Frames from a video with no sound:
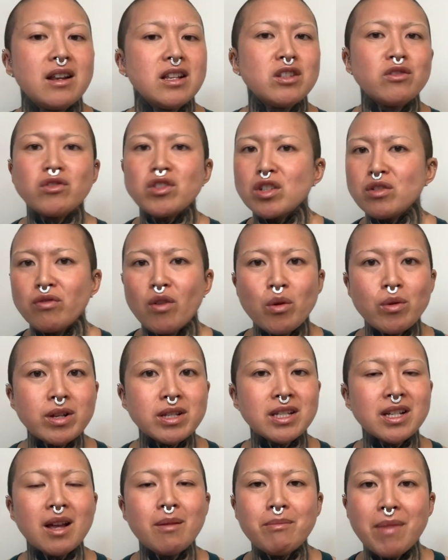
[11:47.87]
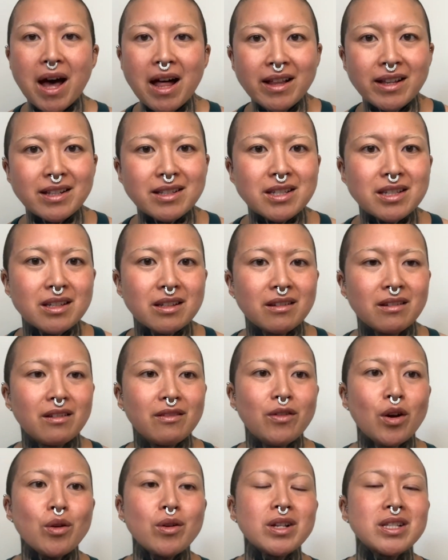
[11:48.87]
It's just focusing on balance,
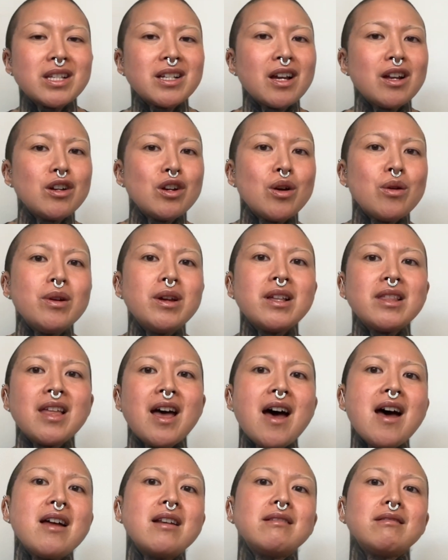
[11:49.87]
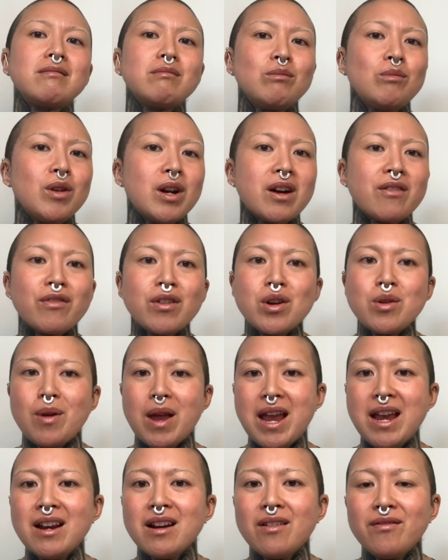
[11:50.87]
focusing on knowing that whatever you
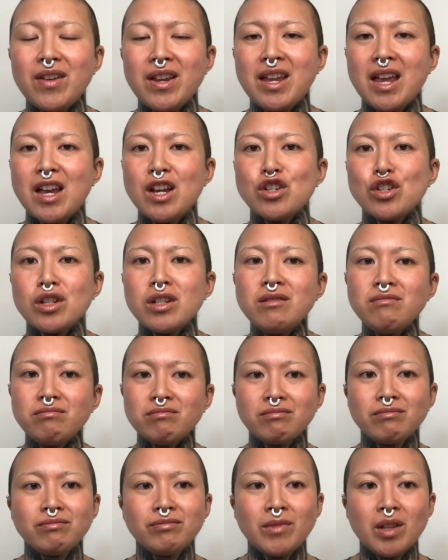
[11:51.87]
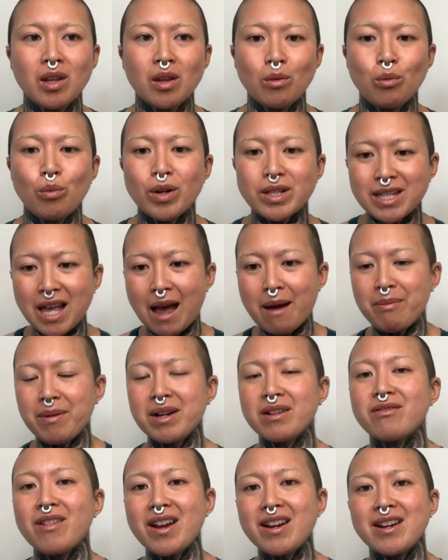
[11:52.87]
ate on vacation, what's
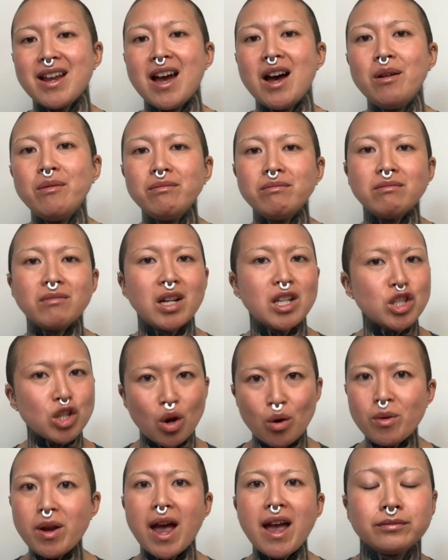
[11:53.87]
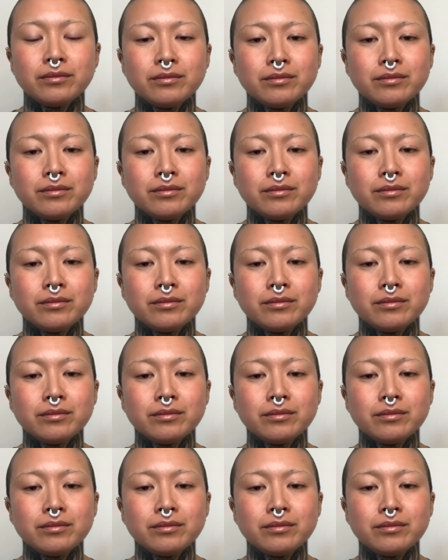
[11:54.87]
happening right now, it's okay.